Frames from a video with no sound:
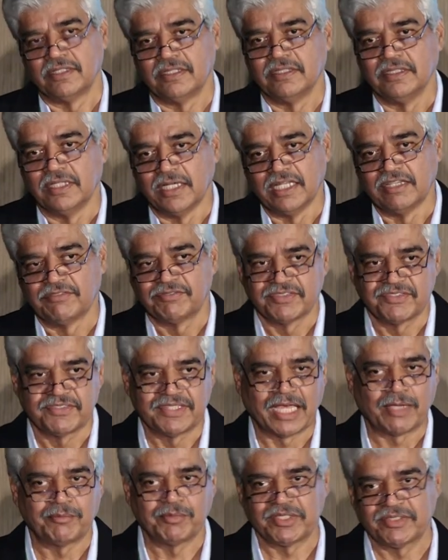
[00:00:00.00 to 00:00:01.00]
the elephants
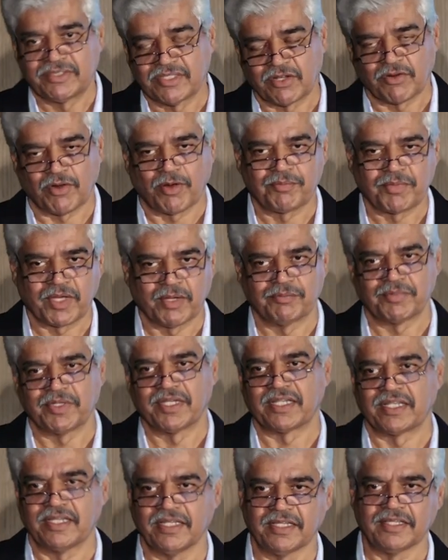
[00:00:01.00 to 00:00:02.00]
damaged the crop
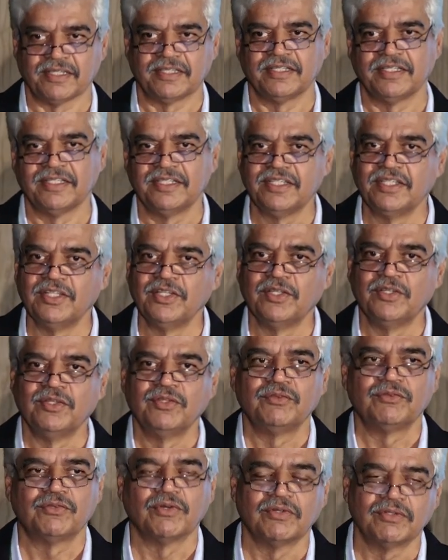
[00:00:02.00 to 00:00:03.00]
completely.
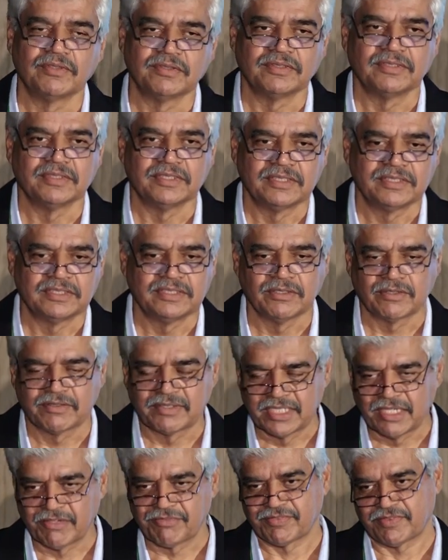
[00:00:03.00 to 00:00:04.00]
So she was
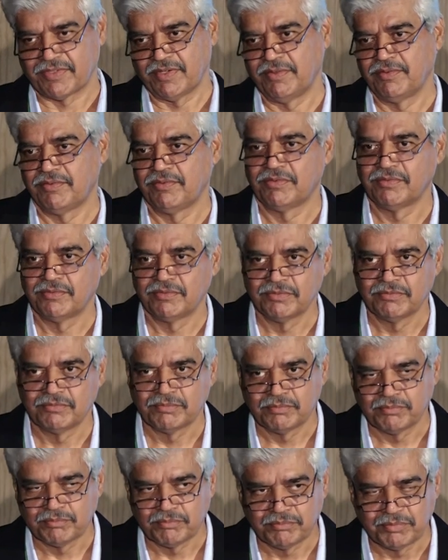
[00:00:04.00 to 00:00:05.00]
left
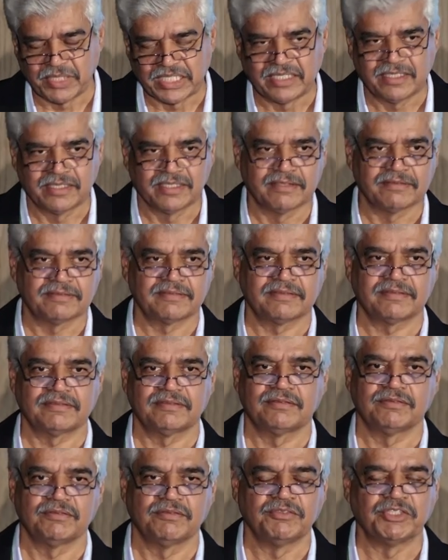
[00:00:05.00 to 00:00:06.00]

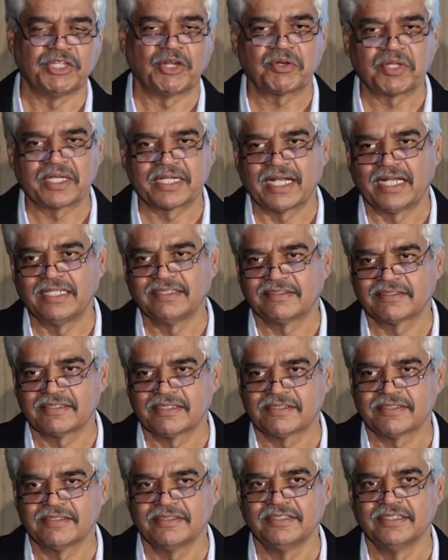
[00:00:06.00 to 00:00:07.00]
penniless, without her
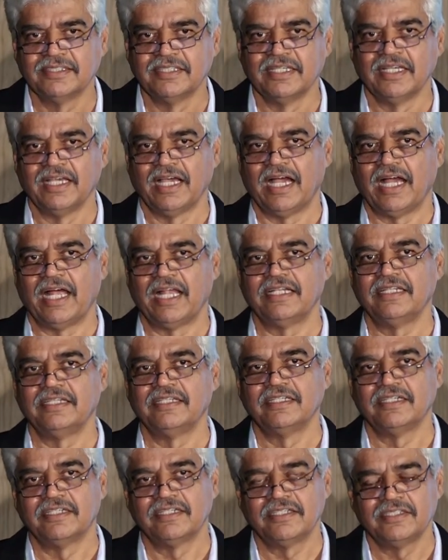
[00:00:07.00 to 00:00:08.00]
grandchildren,
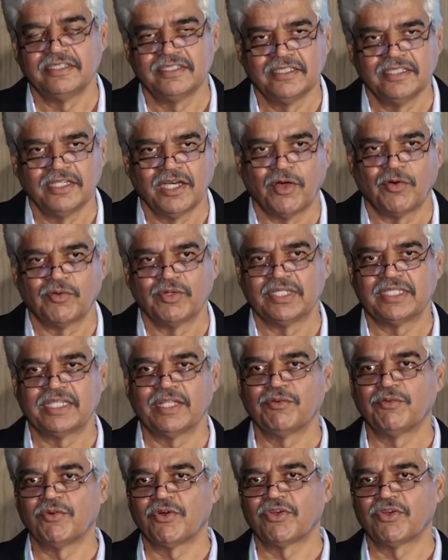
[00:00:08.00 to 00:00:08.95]
and uh, her only thing